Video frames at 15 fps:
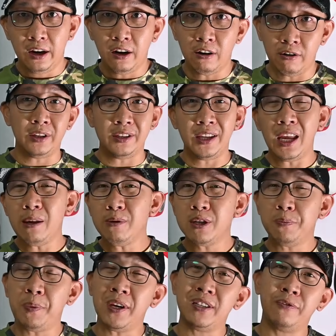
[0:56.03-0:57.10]
The name
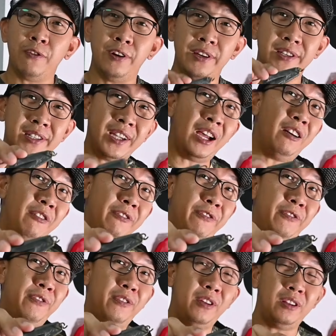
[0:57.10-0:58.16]
speaks for itself,
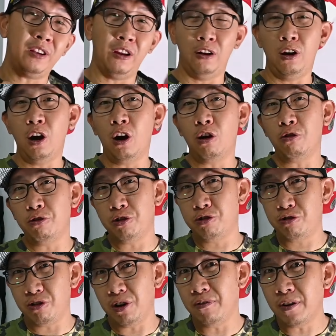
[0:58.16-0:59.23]
the lure
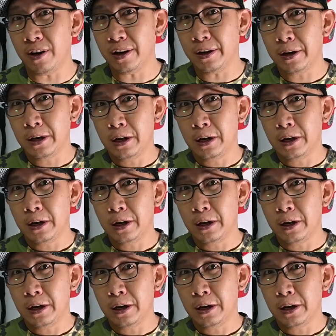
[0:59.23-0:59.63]
retriever.